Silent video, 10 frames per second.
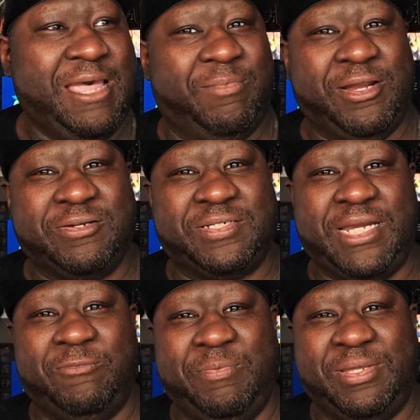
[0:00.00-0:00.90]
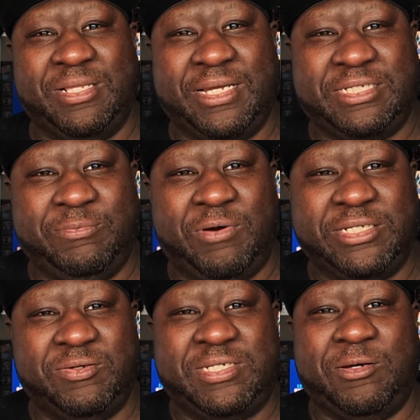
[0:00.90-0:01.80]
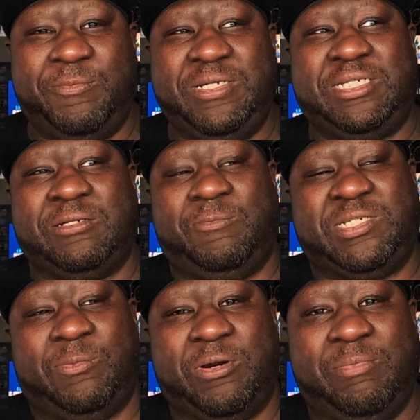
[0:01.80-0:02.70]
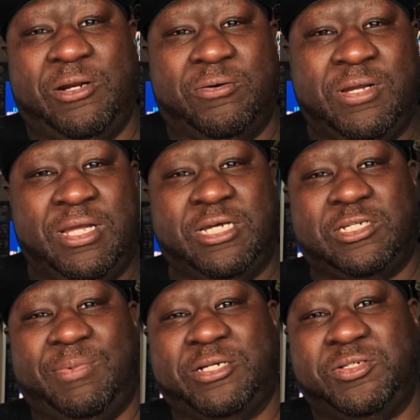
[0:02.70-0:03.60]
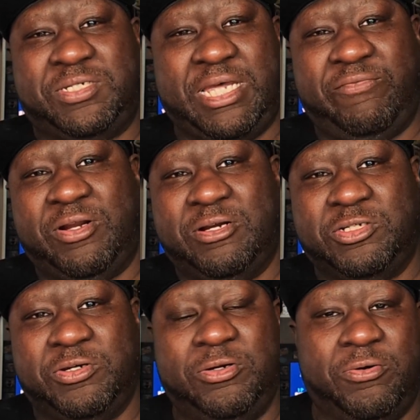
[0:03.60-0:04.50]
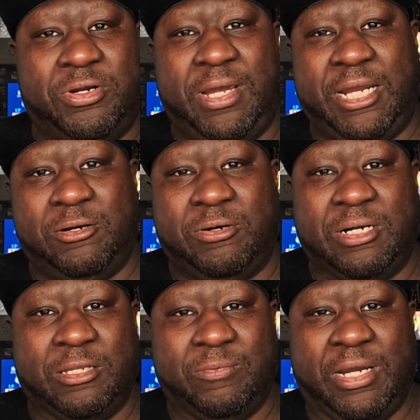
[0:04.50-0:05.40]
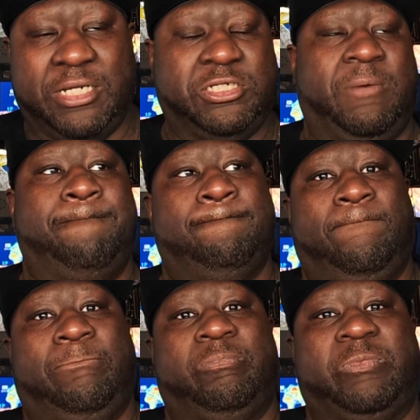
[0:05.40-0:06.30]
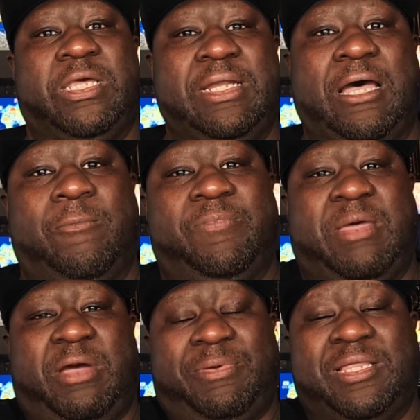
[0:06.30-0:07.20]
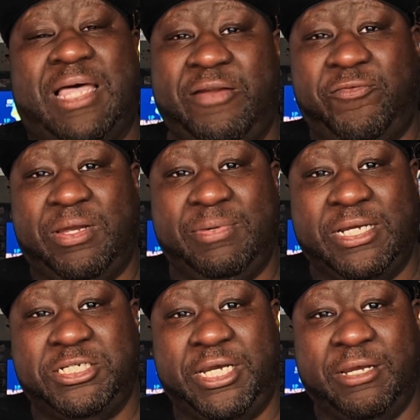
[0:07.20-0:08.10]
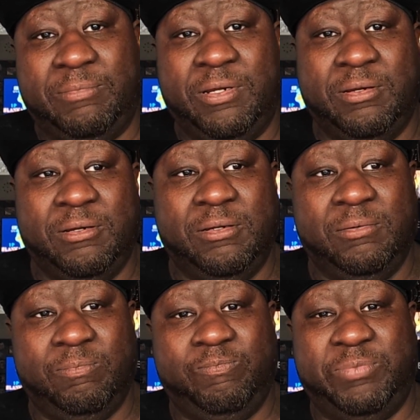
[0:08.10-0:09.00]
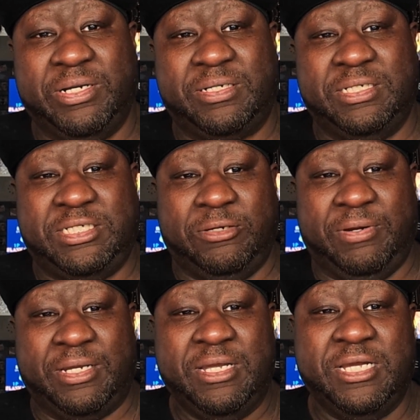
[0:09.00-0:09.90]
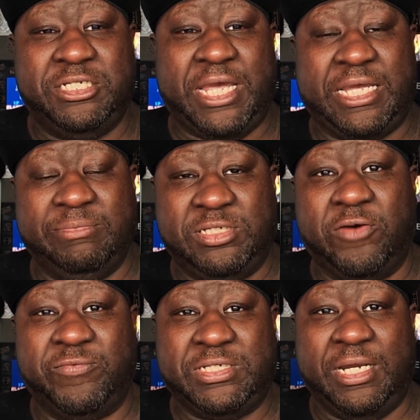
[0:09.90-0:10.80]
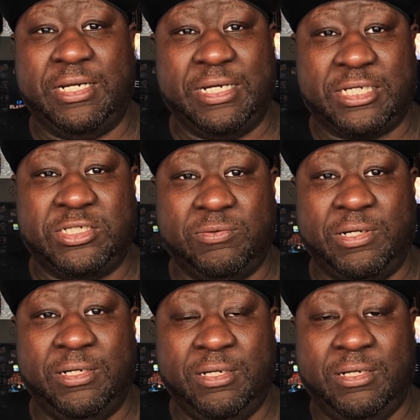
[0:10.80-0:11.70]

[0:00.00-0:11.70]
But he also said it wouldn't be the legacy price, so he sold them somewhere in the middle, so about your $700 or your $800 range. Now, that might be a lot for NBA Jam, but considering SHAQ himself was standing next to it,